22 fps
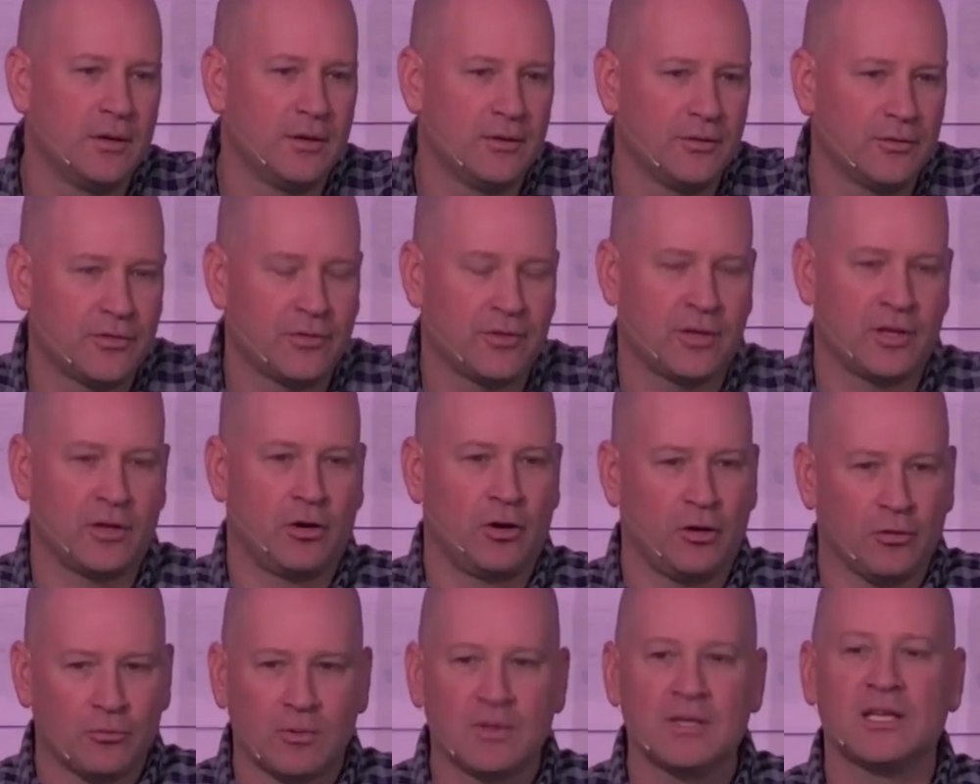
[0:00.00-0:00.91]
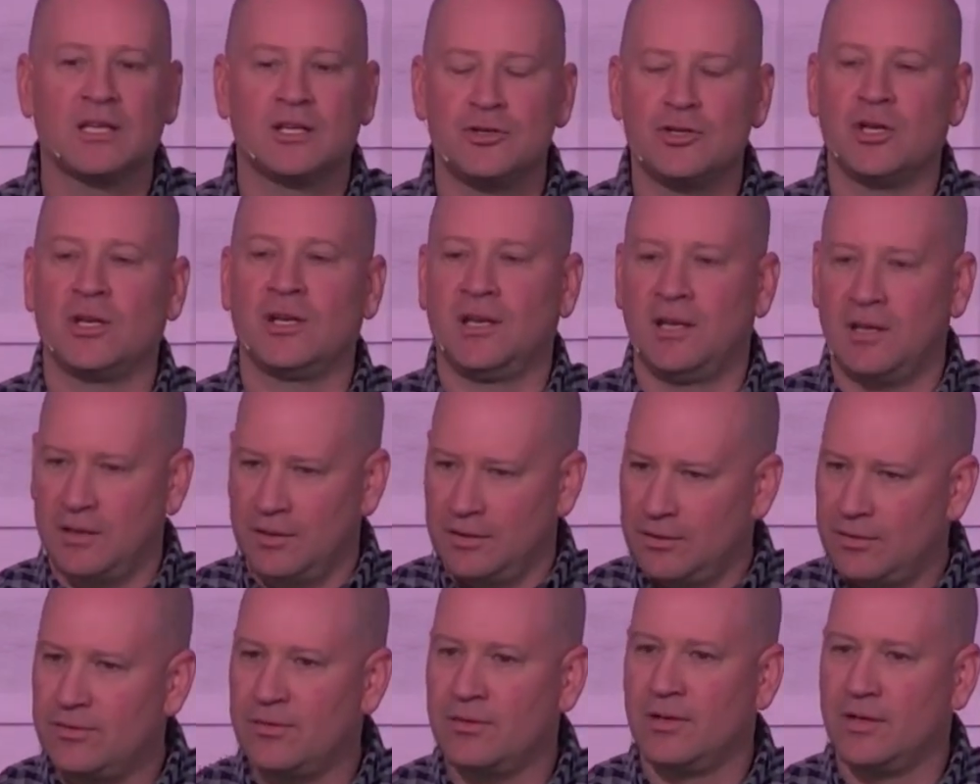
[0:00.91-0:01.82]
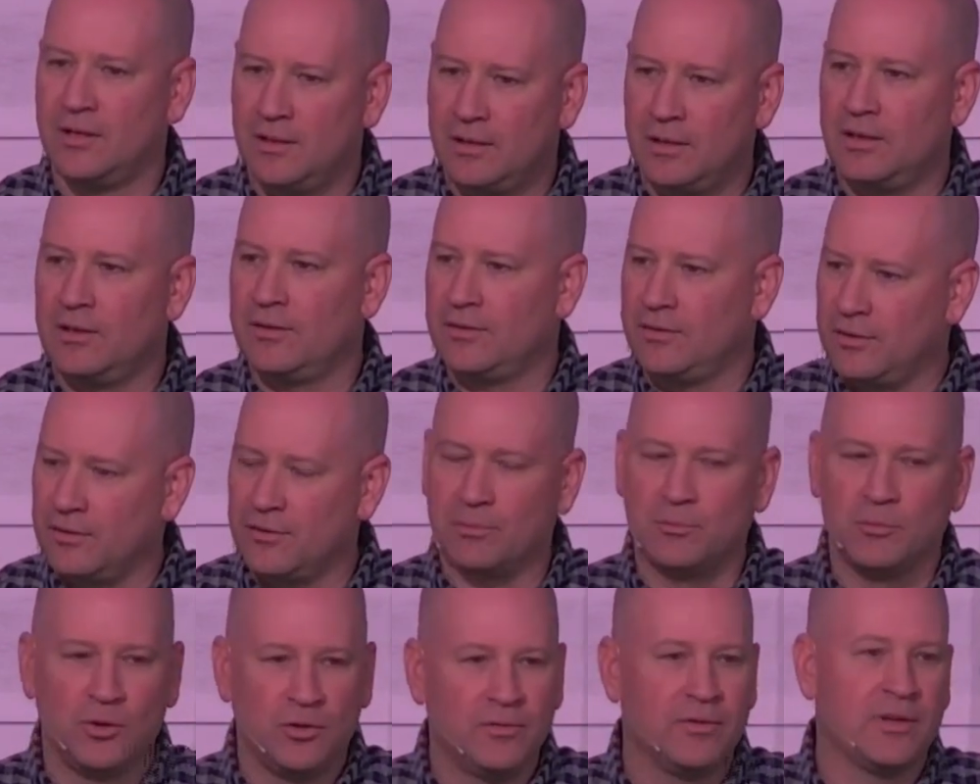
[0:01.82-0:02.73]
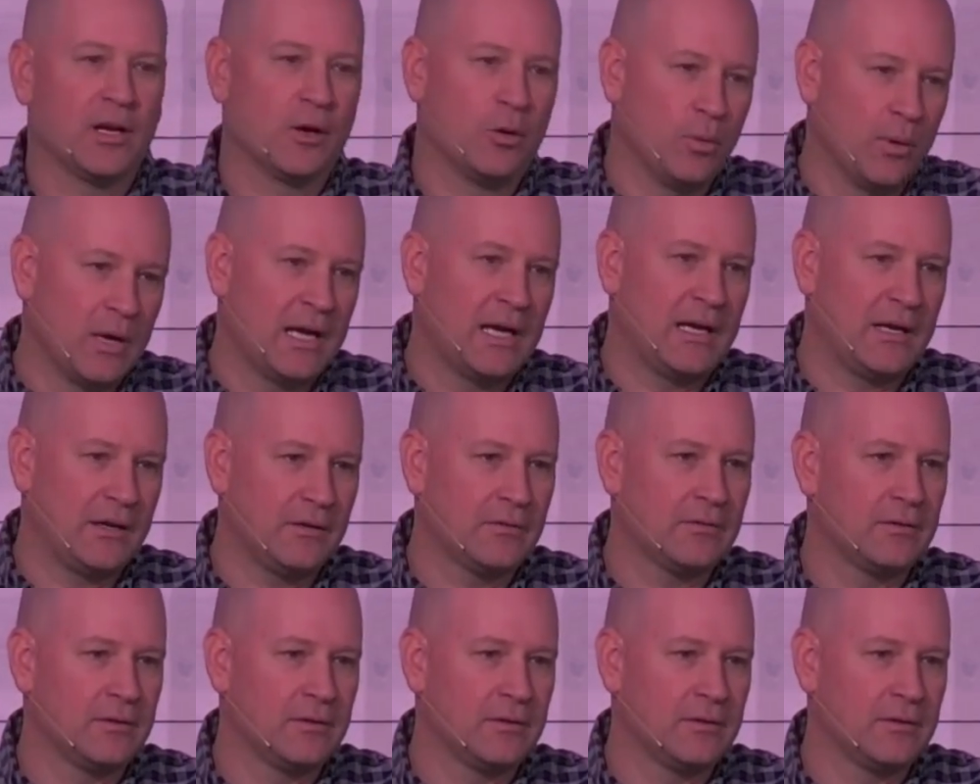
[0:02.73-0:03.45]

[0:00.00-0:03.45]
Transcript: So that all religion is, is this moving away